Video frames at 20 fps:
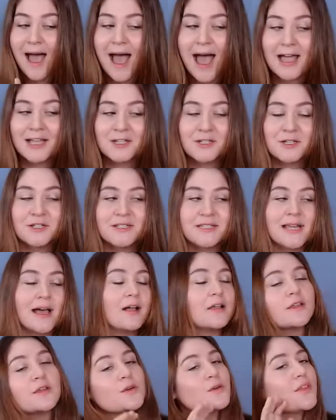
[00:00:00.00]
I should
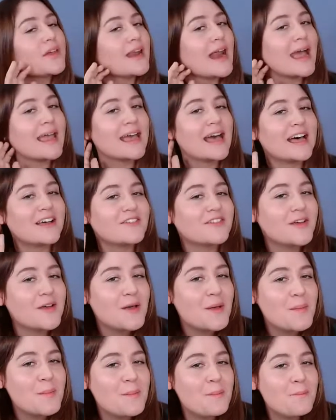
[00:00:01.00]
tell you that I have
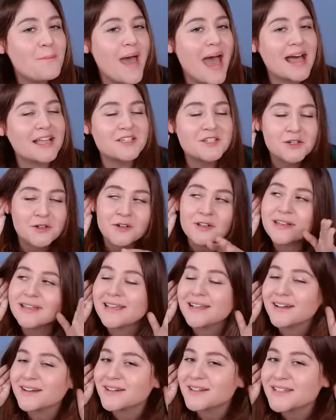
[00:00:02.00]
magical
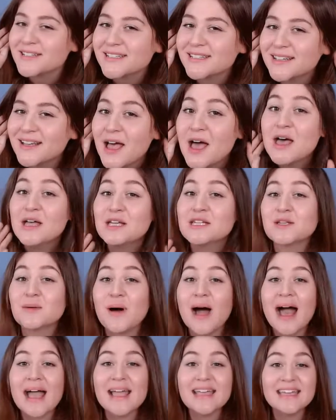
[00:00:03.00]
ears,
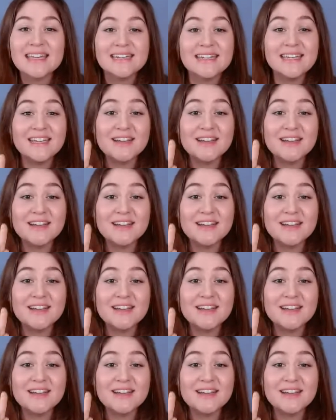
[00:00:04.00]
so I can